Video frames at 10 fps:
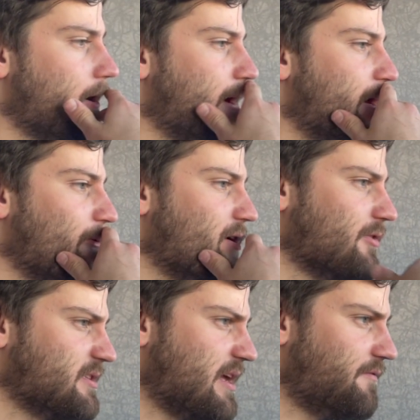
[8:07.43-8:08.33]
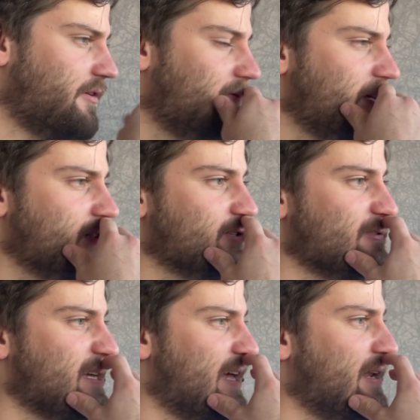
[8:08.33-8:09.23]
All right, I went over 10, 15. So
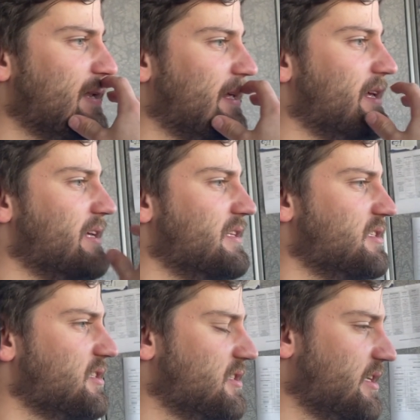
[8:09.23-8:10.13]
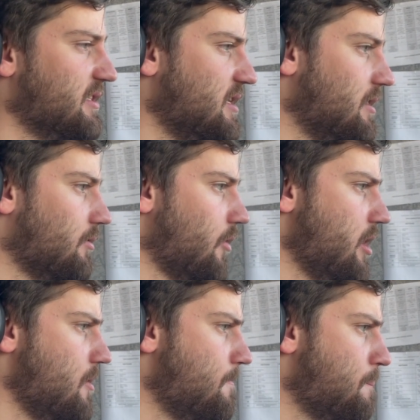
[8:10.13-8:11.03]
10 is 63.